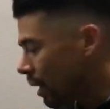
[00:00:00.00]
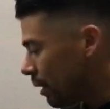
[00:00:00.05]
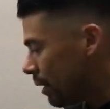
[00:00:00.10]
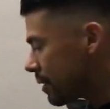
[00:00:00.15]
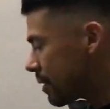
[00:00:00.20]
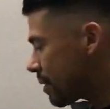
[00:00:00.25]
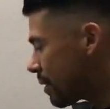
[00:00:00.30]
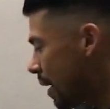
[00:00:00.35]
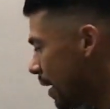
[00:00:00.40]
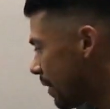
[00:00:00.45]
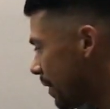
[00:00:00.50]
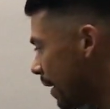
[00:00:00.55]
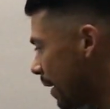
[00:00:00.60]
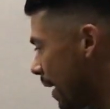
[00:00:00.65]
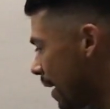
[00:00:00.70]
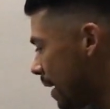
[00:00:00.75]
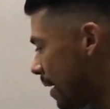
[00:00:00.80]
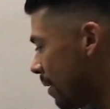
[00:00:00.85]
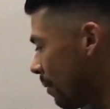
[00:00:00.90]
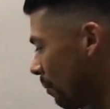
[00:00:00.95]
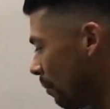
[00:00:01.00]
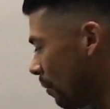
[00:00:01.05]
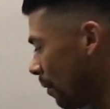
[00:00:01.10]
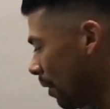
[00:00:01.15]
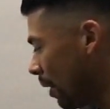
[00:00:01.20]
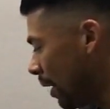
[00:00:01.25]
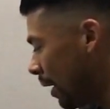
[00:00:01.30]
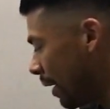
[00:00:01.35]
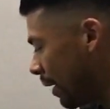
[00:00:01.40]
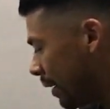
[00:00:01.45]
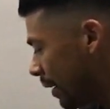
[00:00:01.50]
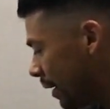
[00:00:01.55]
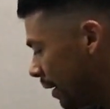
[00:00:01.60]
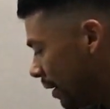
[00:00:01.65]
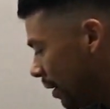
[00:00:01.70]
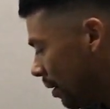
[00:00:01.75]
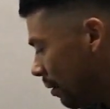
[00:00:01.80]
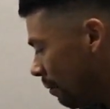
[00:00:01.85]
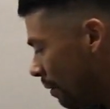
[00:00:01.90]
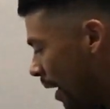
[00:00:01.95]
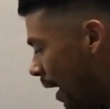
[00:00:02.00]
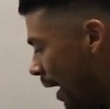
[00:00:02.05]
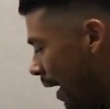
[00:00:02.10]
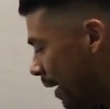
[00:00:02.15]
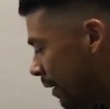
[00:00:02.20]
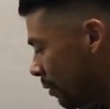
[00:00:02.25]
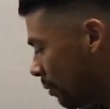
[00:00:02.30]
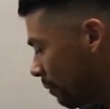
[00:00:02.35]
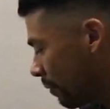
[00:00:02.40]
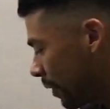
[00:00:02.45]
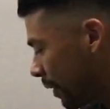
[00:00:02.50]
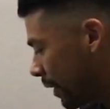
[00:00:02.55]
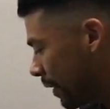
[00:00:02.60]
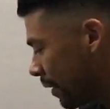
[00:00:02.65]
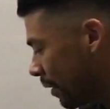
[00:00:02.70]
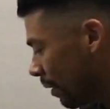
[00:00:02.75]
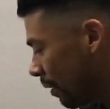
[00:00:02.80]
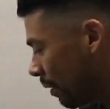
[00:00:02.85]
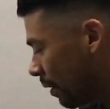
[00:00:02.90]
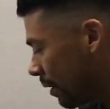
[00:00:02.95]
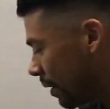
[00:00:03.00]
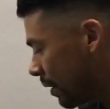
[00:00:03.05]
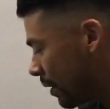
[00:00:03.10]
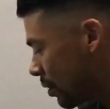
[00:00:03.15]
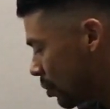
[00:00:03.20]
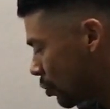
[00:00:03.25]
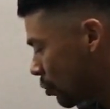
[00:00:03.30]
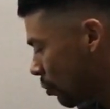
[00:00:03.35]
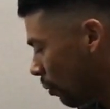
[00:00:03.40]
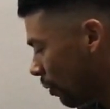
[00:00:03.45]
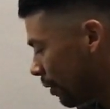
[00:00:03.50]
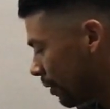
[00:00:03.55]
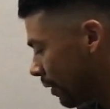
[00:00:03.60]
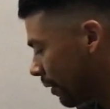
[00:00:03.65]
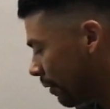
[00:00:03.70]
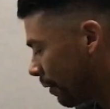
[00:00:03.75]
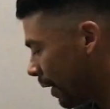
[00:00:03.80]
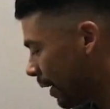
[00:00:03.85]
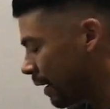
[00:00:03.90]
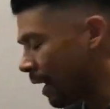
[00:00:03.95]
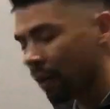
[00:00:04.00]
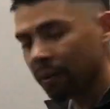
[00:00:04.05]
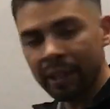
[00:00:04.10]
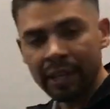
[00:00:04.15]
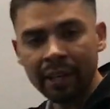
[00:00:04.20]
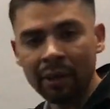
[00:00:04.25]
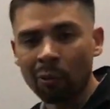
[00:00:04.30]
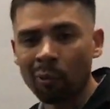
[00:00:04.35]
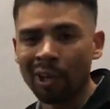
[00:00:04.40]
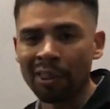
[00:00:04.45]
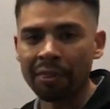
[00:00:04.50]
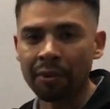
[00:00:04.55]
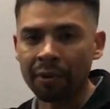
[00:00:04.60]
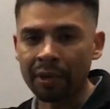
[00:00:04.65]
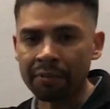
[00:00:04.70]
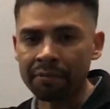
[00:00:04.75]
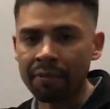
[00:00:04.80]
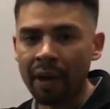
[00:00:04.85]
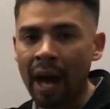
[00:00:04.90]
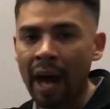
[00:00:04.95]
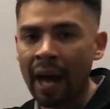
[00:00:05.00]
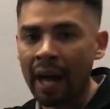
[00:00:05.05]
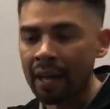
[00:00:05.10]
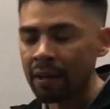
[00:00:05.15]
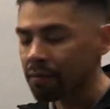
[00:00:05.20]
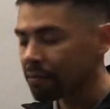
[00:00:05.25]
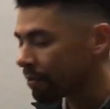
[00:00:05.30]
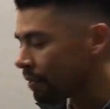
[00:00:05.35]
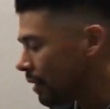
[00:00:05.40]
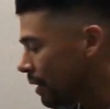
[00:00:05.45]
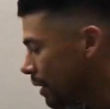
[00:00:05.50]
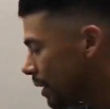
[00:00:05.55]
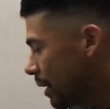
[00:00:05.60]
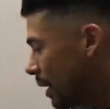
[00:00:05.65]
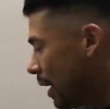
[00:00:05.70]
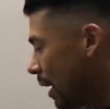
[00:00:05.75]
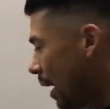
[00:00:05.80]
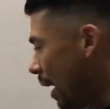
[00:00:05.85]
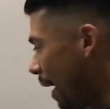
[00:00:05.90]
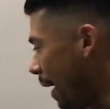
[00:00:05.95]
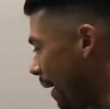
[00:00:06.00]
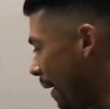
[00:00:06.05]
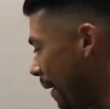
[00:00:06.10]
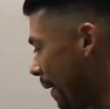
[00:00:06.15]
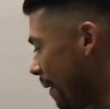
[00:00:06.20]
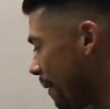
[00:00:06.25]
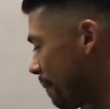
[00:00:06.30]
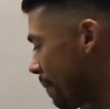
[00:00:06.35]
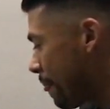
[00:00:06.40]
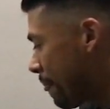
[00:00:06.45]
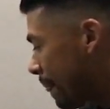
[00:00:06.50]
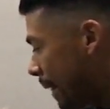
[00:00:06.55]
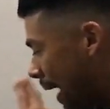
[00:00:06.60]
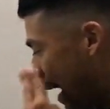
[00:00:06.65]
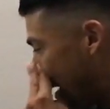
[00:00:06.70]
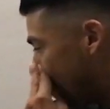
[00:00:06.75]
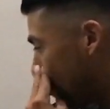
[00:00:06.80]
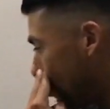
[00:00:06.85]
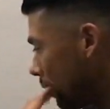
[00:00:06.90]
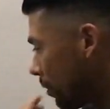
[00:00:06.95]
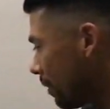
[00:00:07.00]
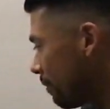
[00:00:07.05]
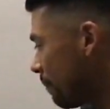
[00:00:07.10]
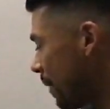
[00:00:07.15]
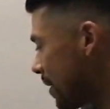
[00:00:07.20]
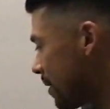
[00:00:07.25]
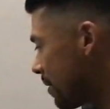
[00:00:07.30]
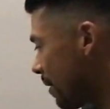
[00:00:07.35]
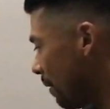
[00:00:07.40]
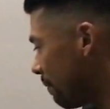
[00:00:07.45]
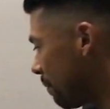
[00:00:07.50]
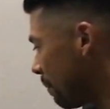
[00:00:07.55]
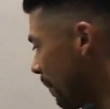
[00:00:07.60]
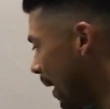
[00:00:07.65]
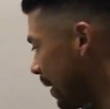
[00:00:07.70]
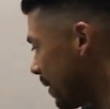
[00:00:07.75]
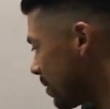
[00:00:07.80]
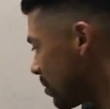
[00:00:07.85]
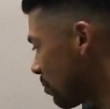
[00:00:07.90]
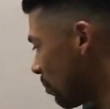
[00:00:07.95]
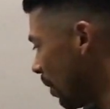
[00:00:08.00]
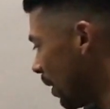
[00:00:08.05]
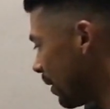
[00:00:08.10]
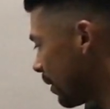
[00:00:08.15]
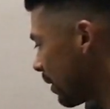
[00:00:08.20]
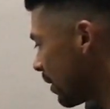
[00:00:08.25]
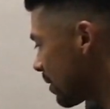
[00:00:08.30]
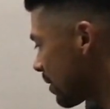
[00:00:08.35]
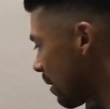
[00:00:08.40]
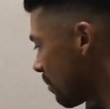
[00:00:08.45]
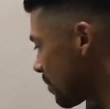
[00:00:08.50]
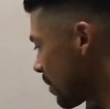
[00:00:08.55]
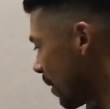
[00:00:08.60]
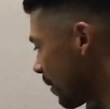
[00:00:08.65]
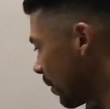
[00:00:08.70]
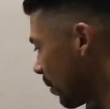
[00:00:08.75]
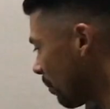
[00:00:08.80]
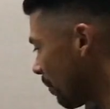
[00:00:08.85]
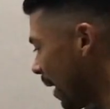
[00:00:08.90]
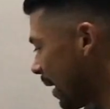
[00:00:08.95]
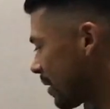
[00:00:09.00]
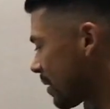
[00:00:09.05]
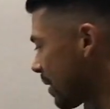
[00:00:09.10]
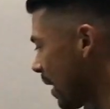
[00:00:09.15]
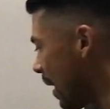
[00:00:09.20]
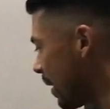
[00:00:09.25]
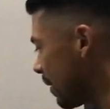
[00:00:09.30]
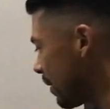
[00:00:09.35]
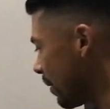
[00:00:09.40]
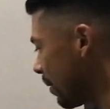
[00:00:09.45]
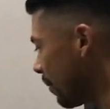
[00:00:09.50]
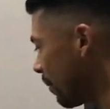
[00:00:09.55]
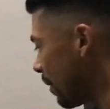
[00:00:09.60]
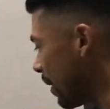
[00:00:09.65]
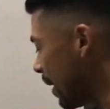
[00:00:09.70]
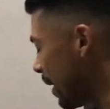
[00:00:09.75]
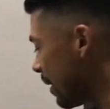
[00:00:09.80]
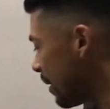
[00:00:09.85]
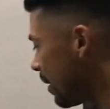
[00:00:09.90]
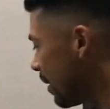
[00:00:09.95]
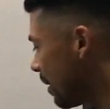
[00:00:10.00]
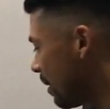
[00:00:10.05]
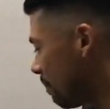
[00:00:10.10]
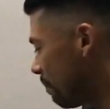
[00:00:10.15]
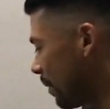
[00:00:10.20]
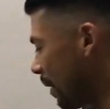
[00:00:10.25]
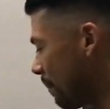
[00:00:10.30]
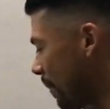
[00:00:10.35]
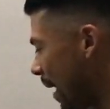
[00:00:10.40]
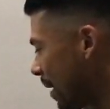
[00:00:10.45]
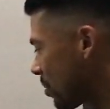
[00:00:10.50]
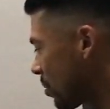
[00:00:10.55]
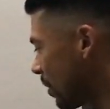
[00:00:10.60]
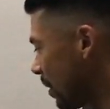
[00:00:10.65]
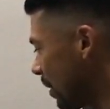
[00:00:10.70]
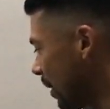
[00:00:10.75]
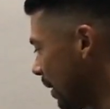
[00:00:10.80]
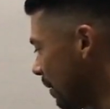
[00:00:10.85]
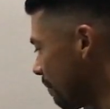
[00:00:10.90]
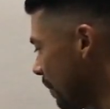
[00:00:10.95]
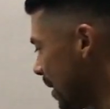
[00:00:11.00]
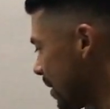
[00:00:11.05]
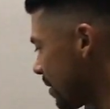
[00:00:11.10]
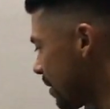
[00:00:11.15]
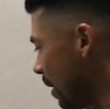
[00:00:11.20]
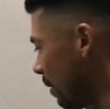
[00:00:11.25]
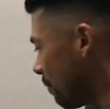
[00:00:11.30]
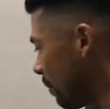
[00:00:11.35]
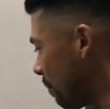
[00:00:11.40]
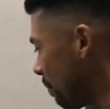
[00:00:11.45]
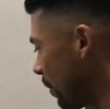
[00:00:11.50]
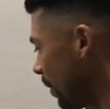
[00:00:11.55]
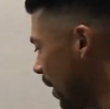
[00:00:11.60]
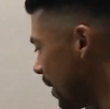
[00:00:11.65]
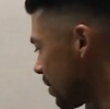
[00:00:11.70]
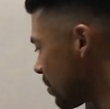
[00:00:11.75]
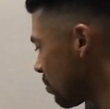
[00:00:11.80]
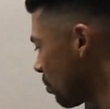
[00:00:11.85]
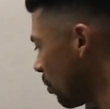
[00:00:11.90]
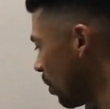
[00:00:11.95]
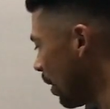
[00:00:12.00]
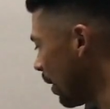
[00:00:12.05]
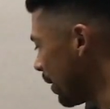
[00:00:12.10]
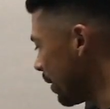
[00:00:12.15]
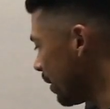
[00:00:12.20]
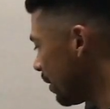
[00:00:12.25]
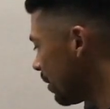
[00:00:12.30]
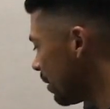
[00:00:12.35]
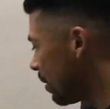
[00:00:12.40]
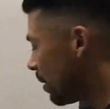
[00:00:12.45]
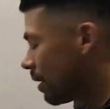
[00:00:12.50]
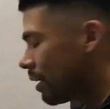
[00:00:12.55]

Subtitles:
Let's say that I hit one right over here and is short of the green. I only hit it 135. I will give myself a -1 because I was on the correct side of the green, but I'm actually going to give myself a +1